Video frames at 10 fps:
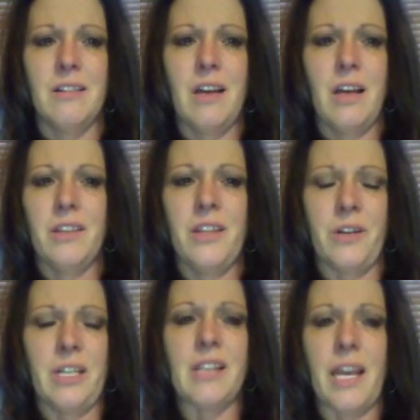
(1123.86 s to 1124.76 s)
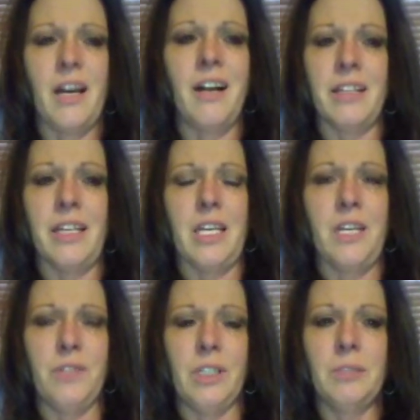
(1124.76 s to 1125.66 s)
there is. I call it
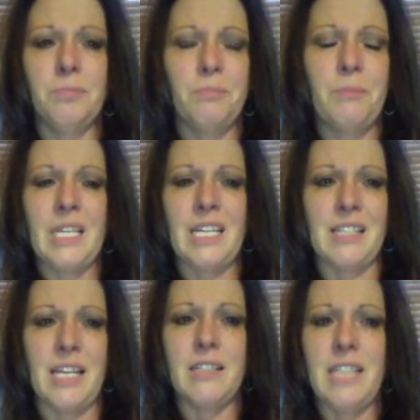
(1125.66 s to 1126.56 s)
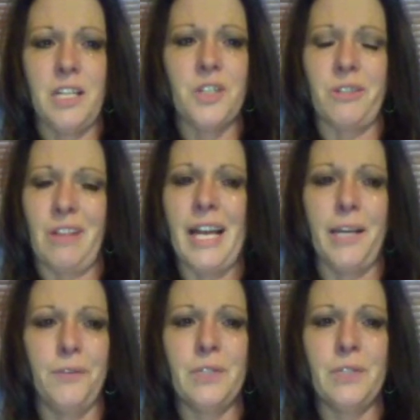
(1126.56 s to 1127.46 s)
evil because it takes your life.
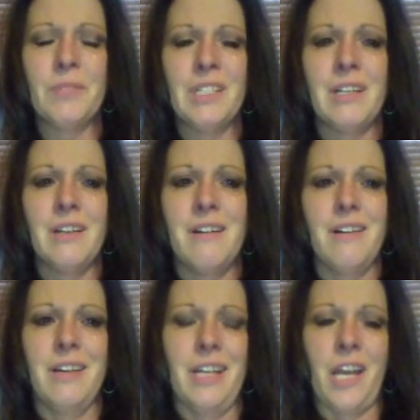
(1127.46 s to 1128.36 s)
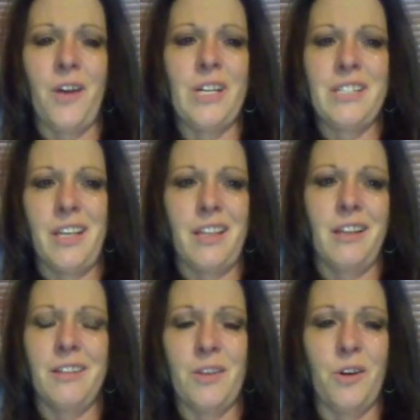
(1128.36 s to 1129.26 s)
And I always say that
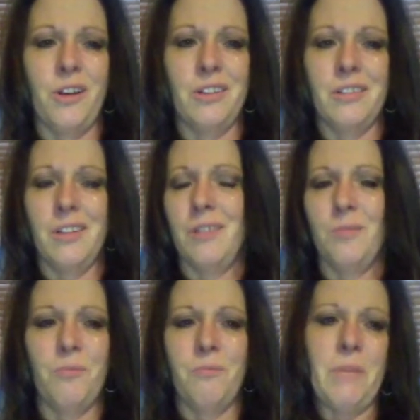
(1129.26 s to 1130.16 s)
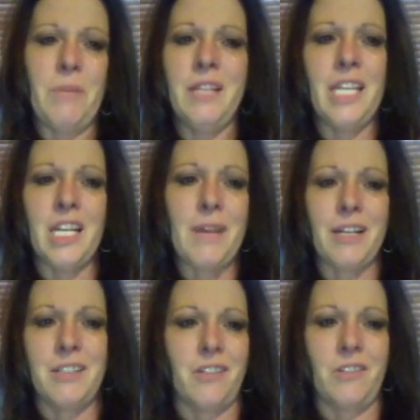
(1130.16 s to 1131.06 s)
the mean thing about
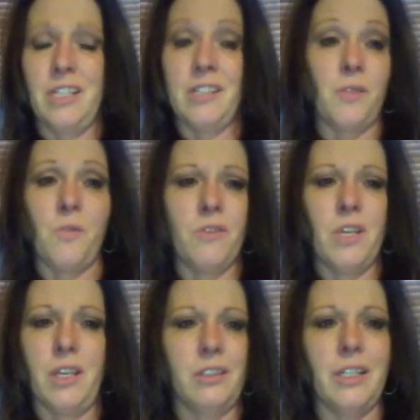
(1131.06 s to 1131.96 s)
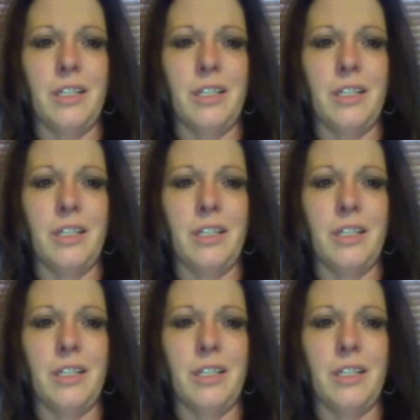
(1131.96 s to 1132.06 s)
dystonia is it won't kill you.